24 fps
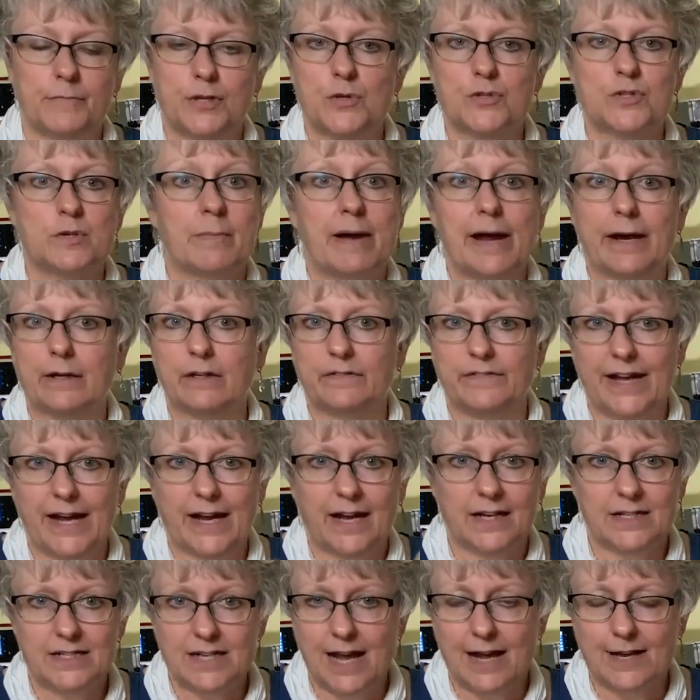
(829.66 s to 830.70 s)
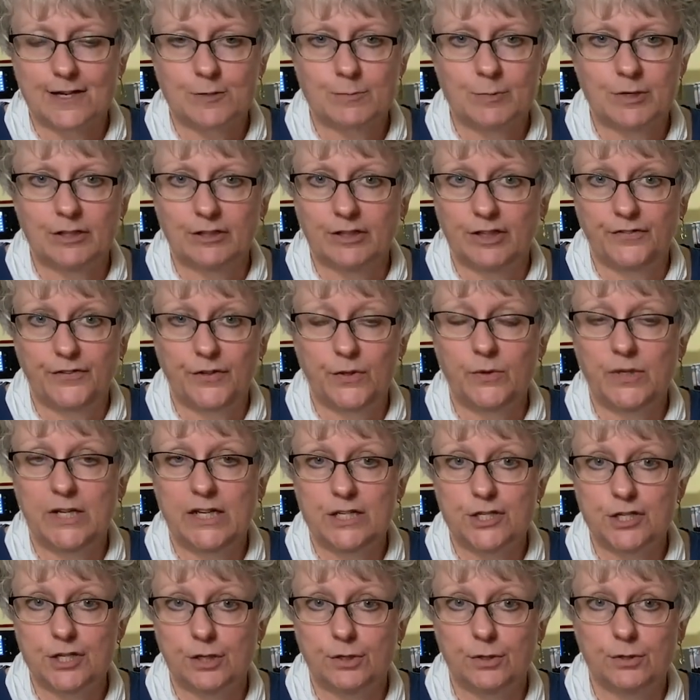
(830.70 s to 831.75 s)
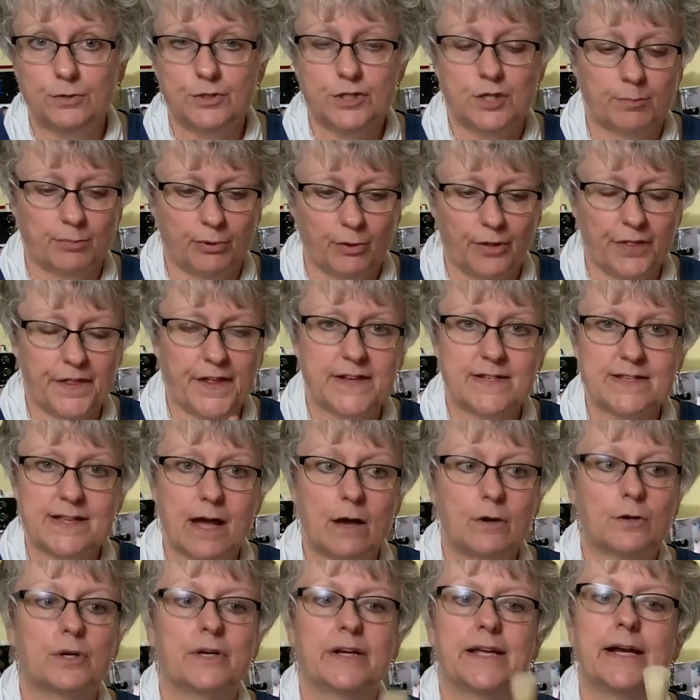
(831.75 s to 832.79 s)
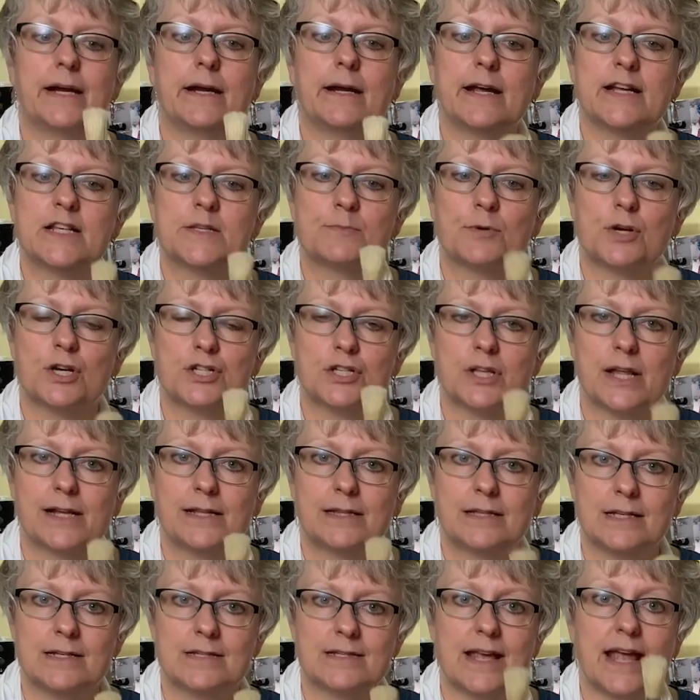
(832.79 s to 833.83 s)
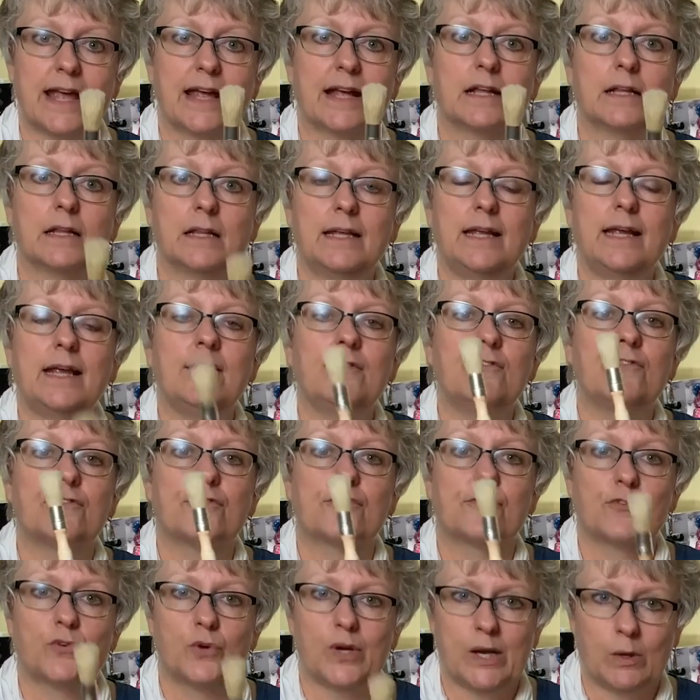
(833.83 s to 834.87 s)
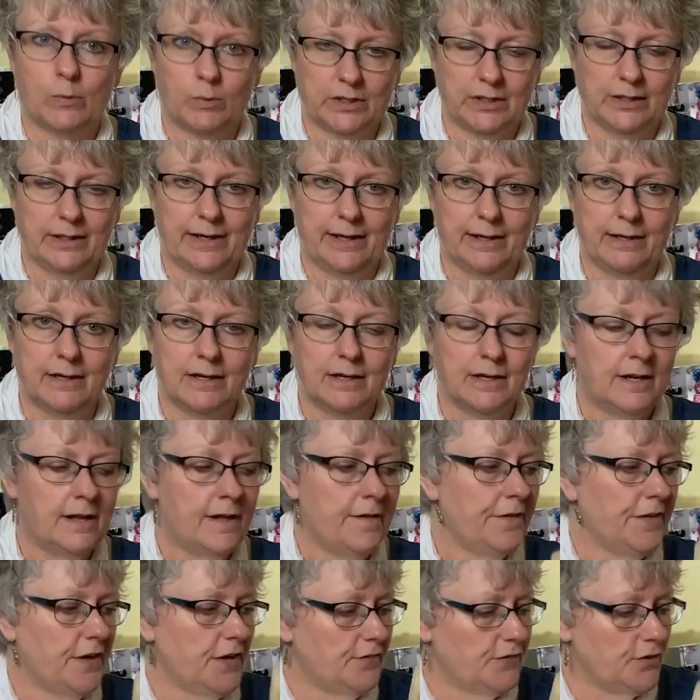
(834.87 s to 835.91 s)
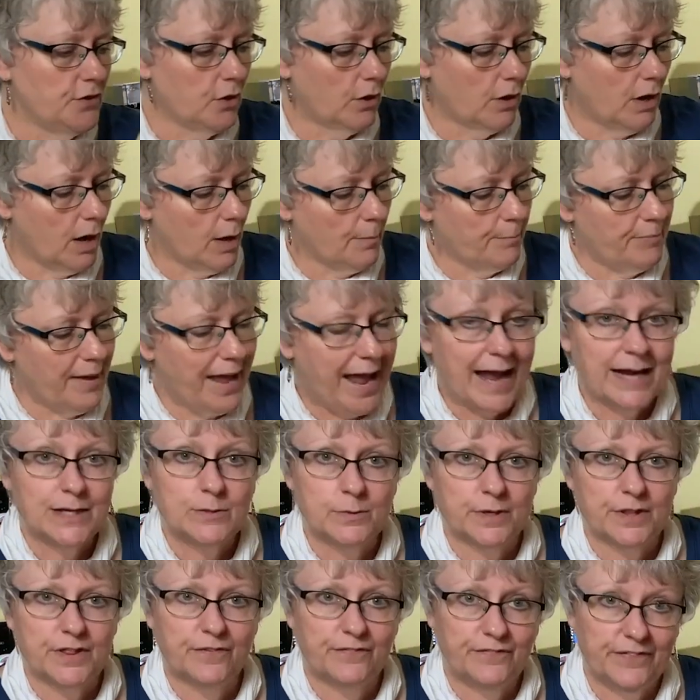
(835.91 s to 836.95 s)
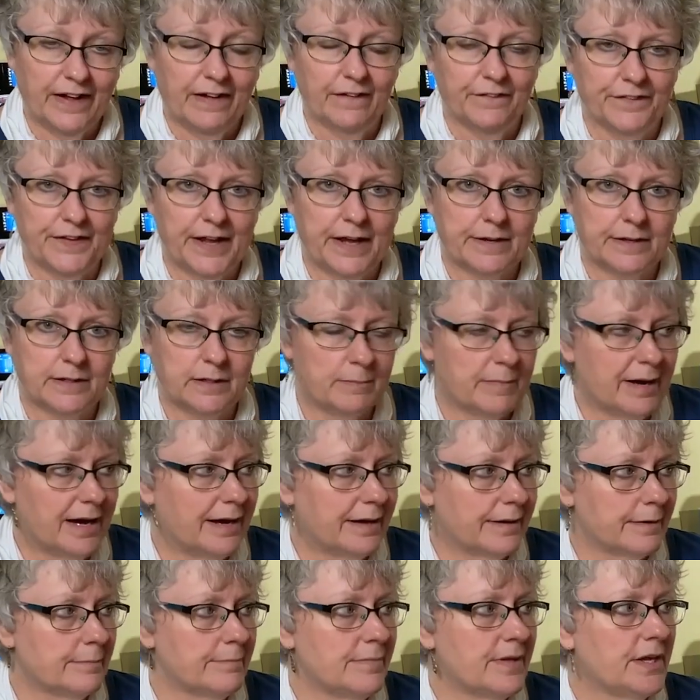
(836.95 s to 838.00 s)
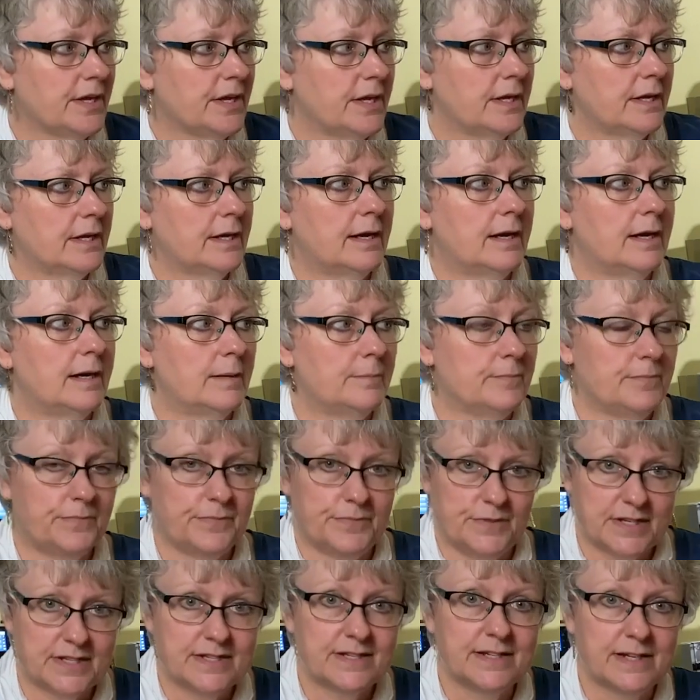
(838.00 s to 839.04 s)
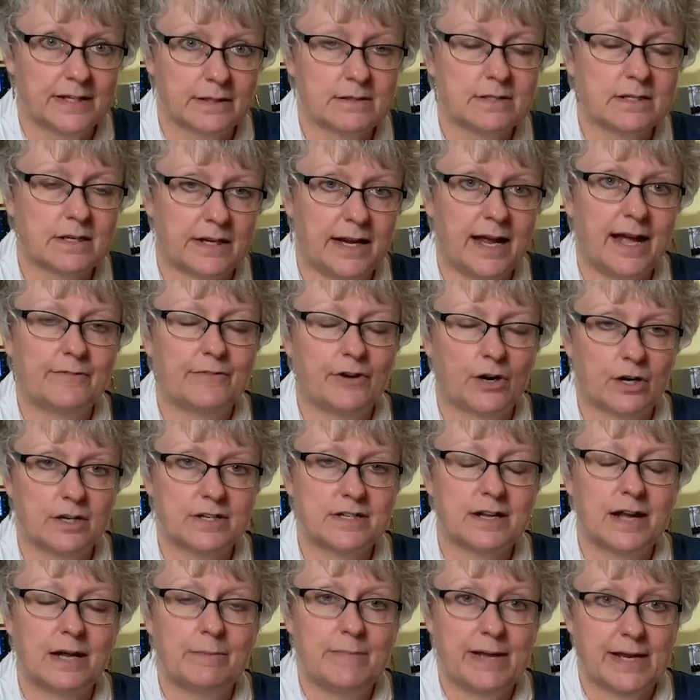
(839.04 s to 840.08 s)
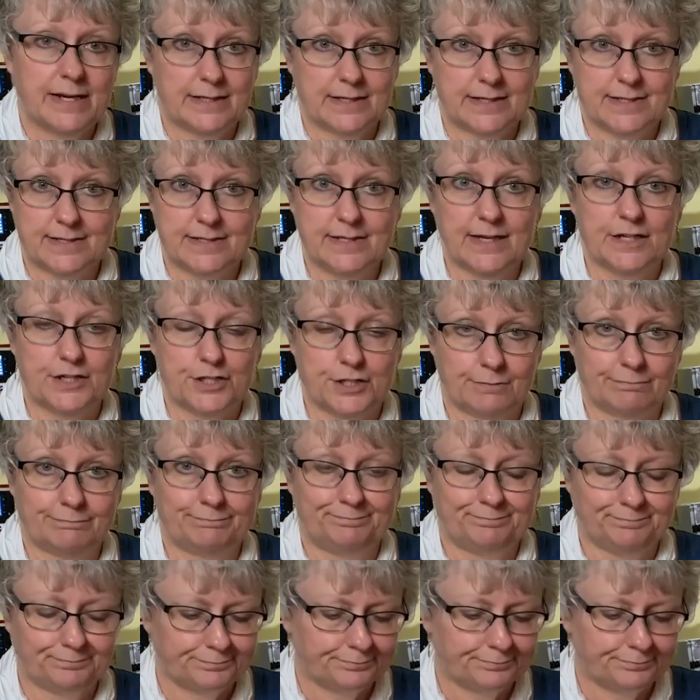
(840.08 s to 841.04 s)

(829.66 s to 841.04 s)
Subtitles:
Use a microvac attachment if you need to pull things out, or get a nice brush like this and clean frequently. If you're all packed with felt down in the bottom, this needle's gonna have a hard time making a stitch